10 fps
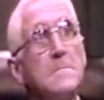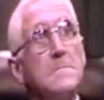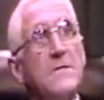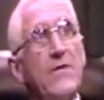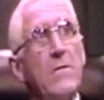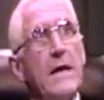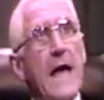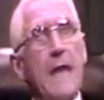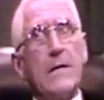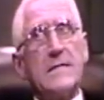If you think
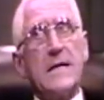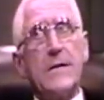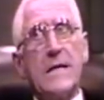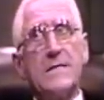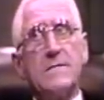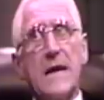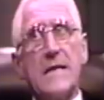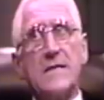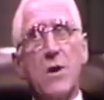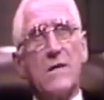I'm going to sit here and let you
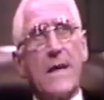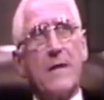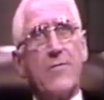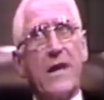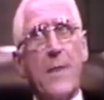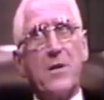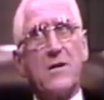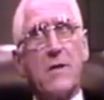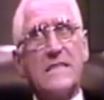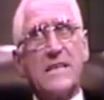tie this whole damn country up,
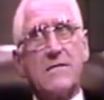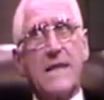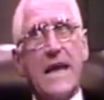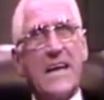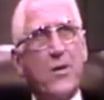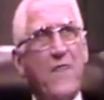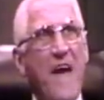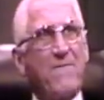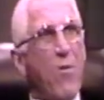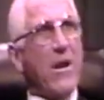you're crazier than hell. You've
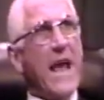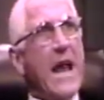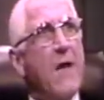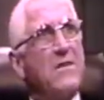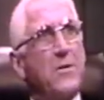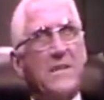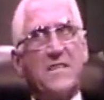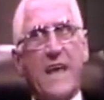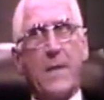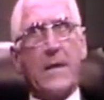got 48 hours to reach a
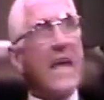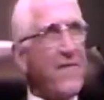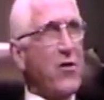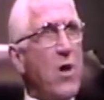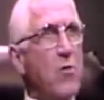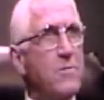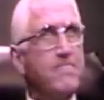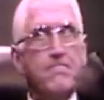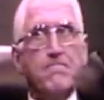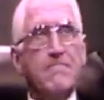settlement. If you don't,
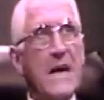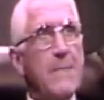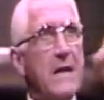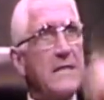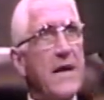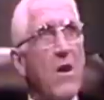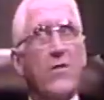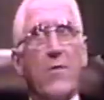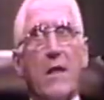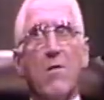I'm going to take over
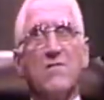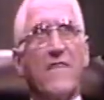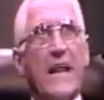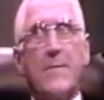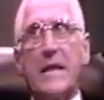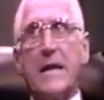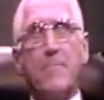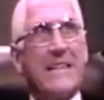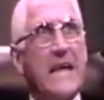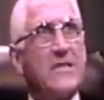the railroads in the name of the
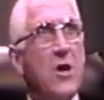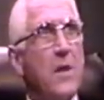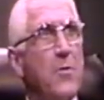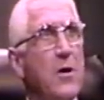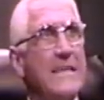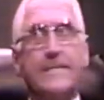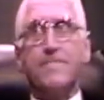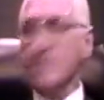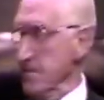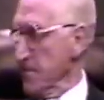government. That's all, boys.
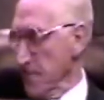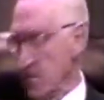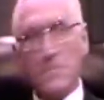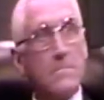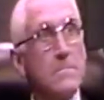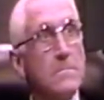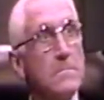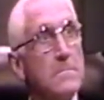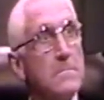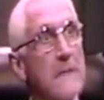
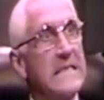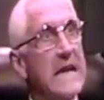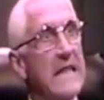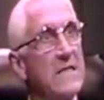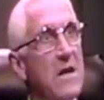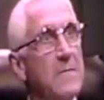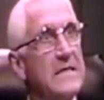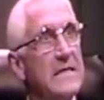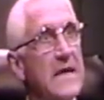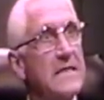I said that's all,
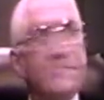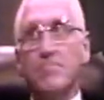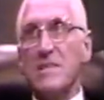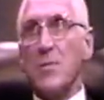Mr. Johnston. Mr.